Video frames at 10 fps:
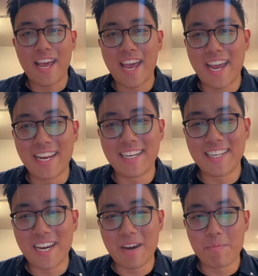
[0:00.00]
and
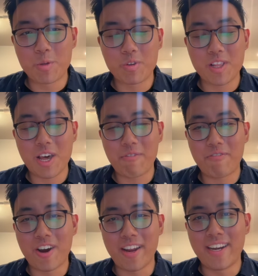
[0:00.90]
this was a lot of
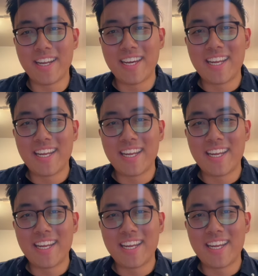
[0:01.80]
fun.